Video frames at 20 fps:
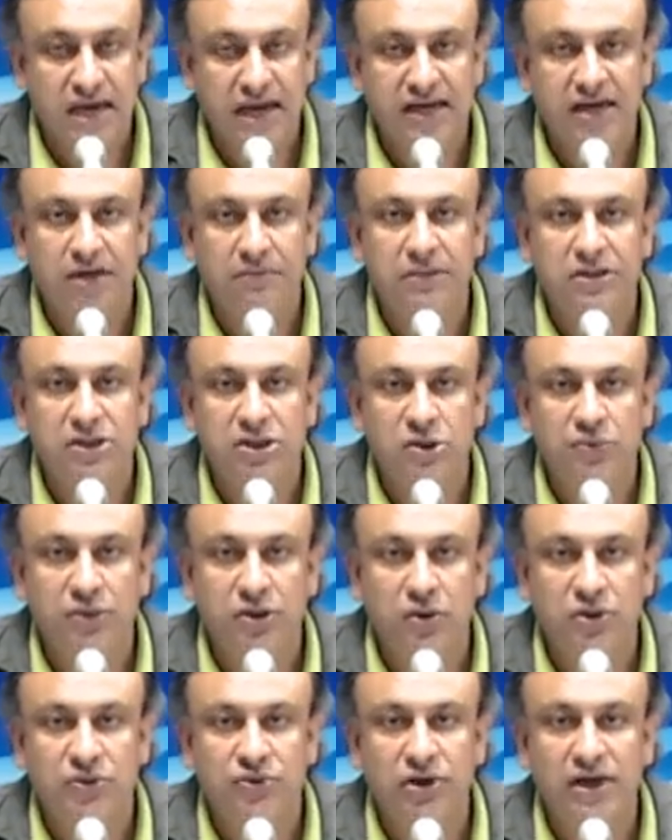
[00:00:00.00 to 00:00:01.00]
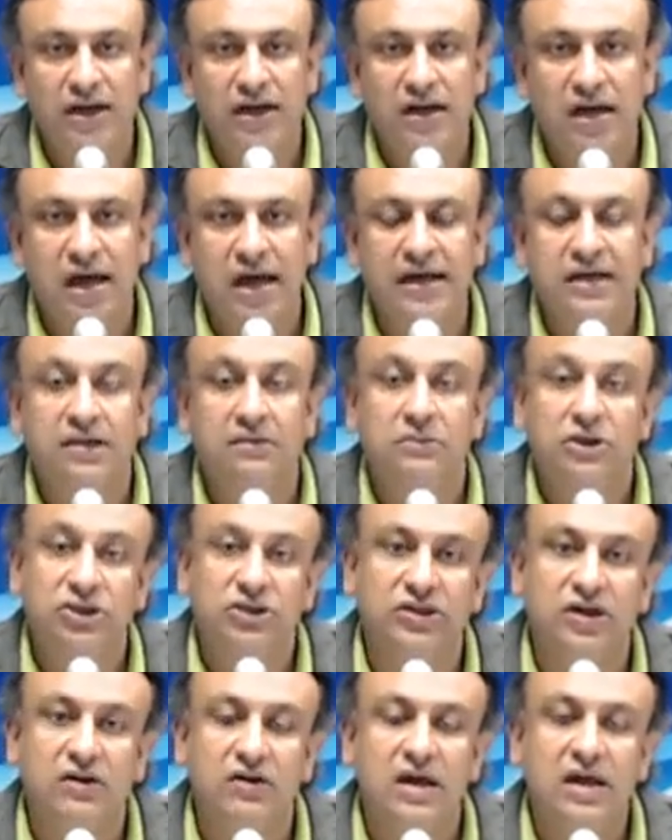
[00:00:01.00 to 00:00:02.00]
In a meeting with Australian High
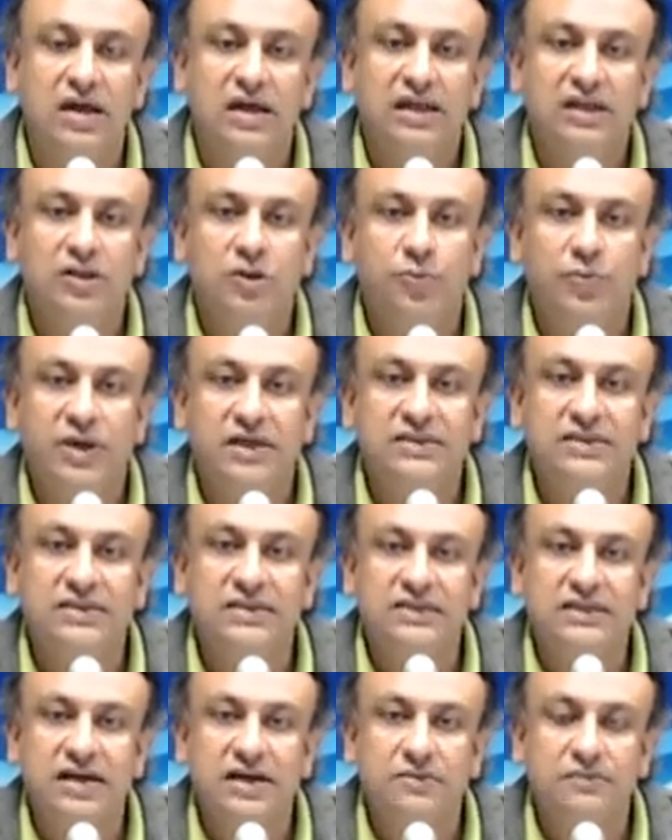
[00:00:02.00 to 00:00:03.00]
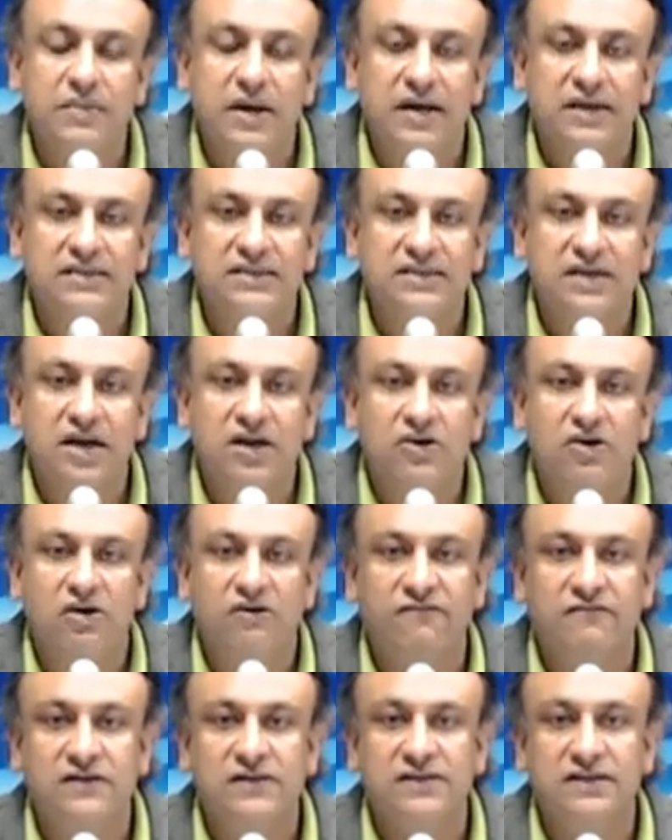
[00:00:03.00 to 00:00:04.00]
Commissioner, the president said Pakistan
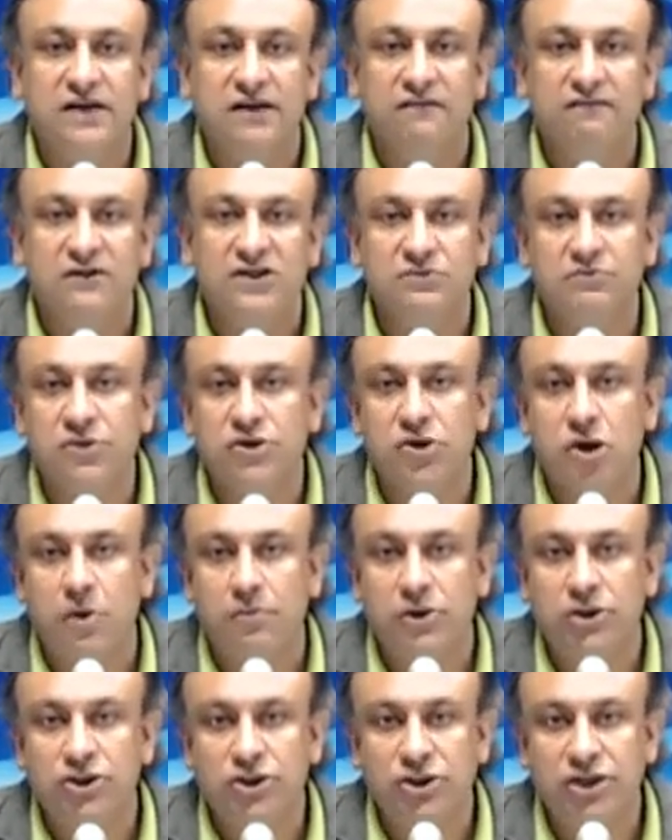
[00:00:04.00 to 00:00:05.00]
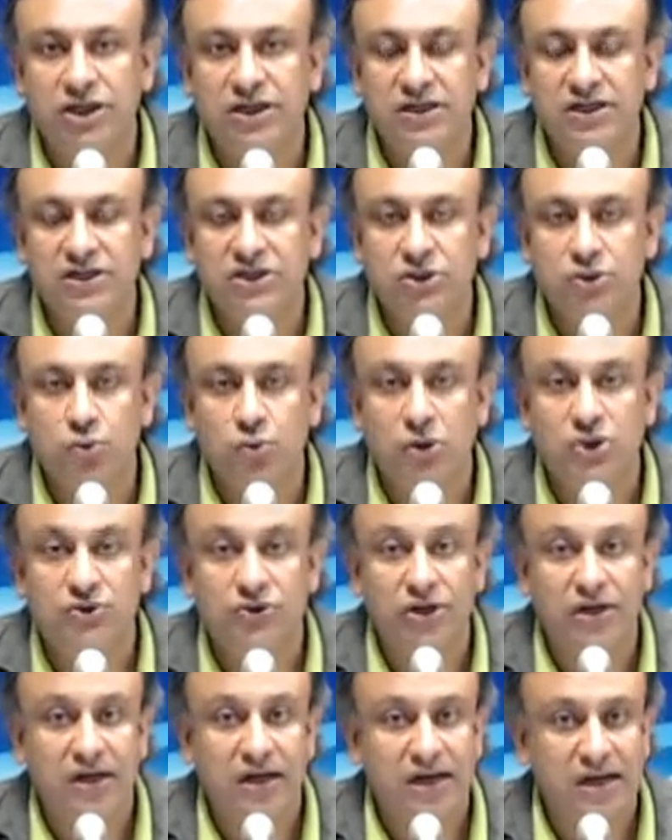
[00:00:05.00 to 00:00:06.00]
offers investment opportunities to
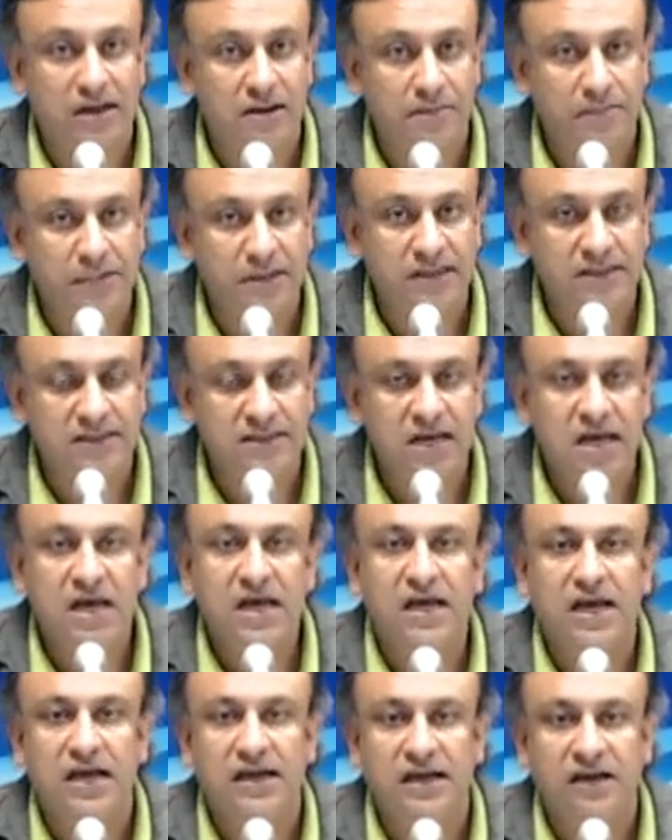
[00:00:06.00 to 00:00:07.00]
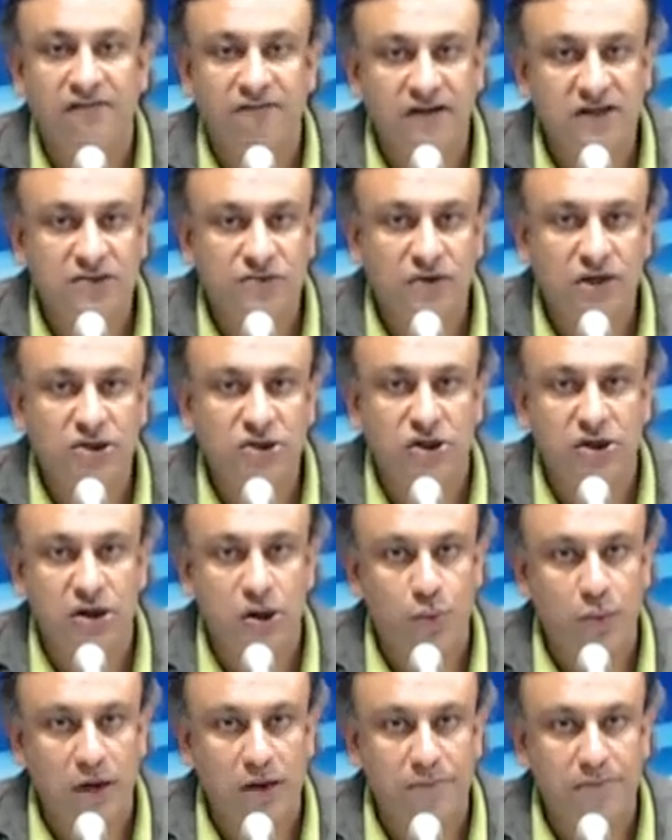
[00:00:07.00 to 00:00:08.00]
Australian companies in infrastructure
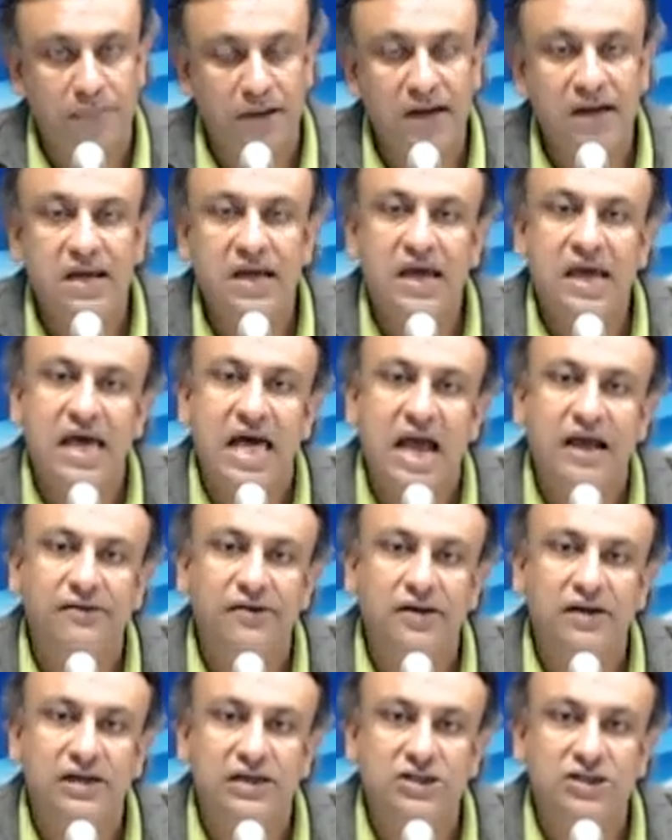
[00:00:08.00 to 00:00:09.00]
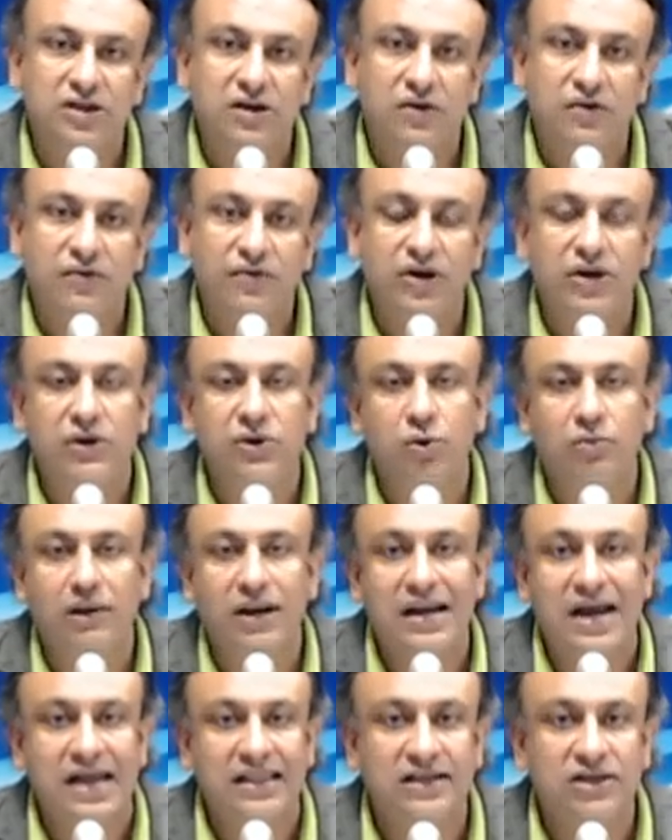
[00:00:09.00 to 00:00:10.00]
development, agriculture,
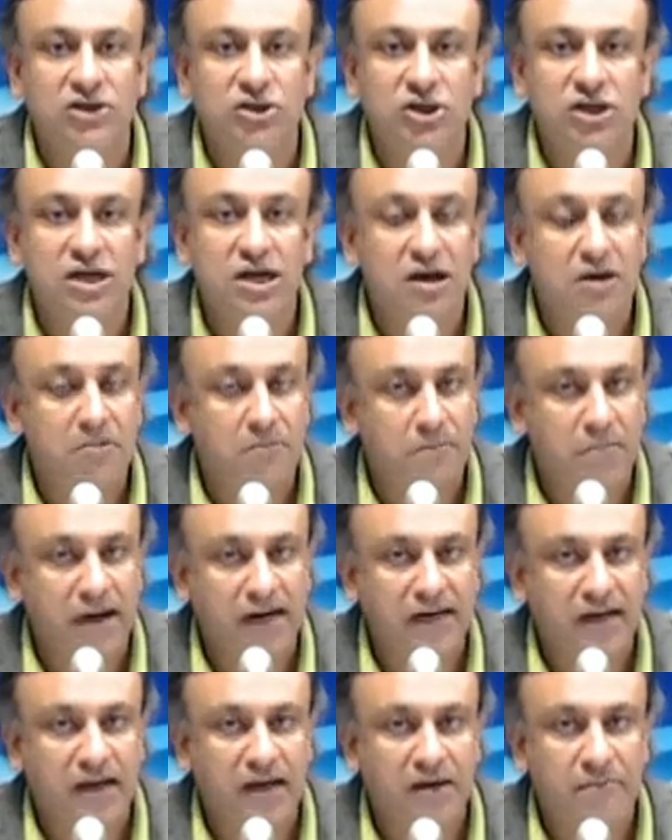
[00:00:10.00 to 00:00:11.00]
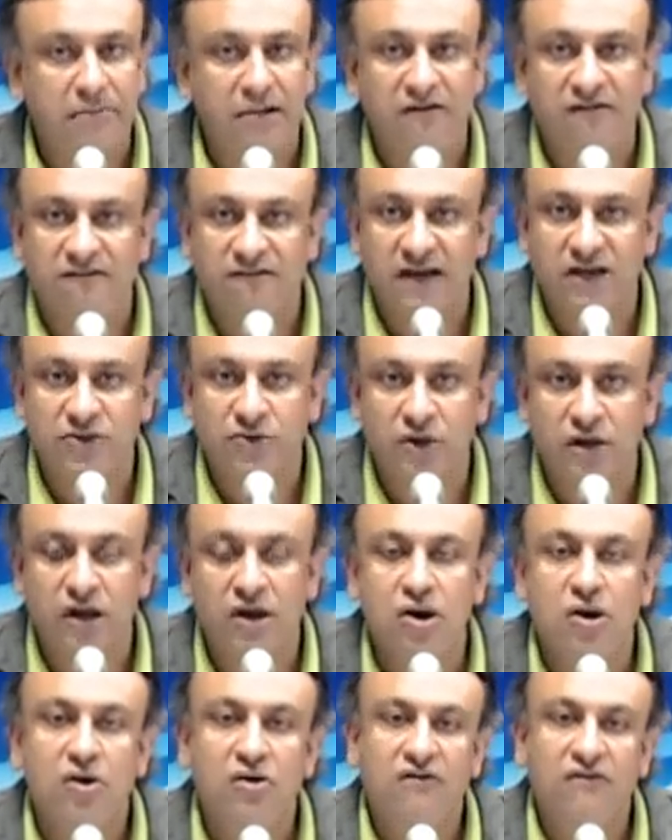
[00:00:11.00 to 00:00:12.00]
renewable energy, mining,
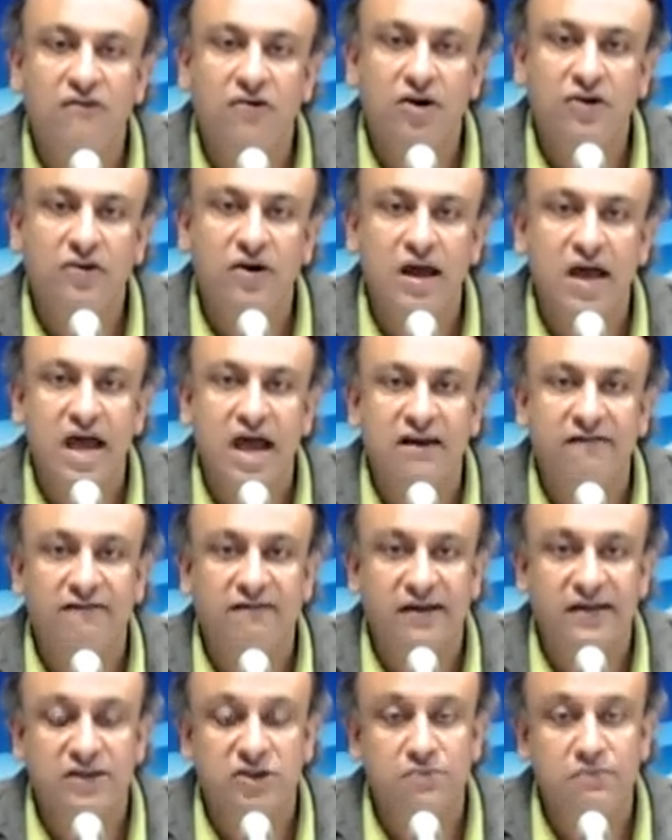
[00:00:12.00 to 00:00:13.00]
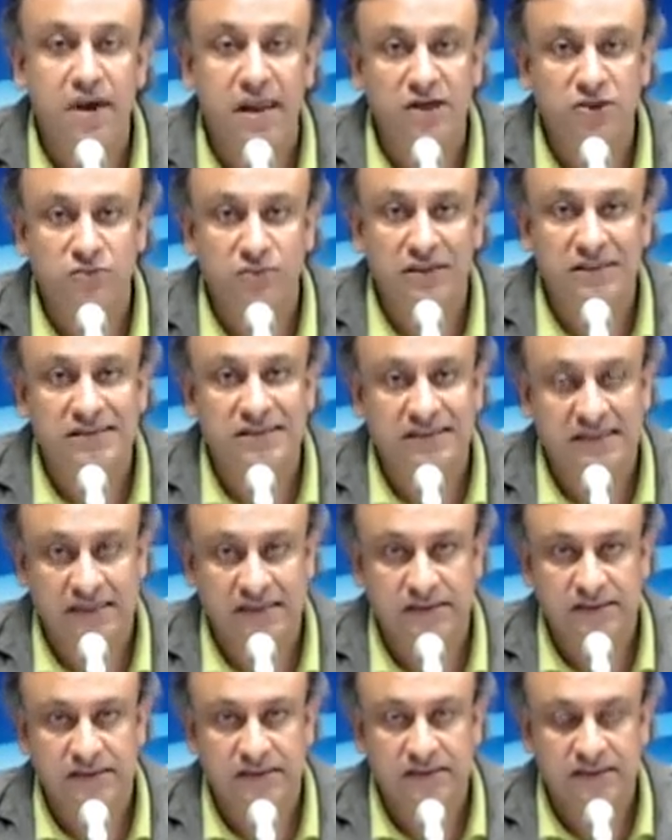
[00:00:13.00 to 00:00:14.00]
manufacturing, water, and waste management
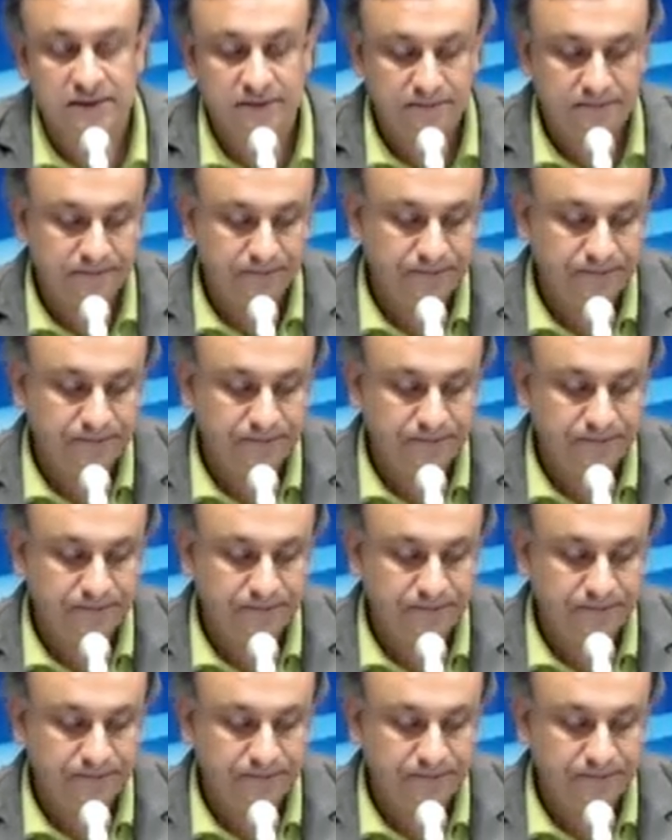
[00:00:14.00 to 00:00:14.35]
sectors.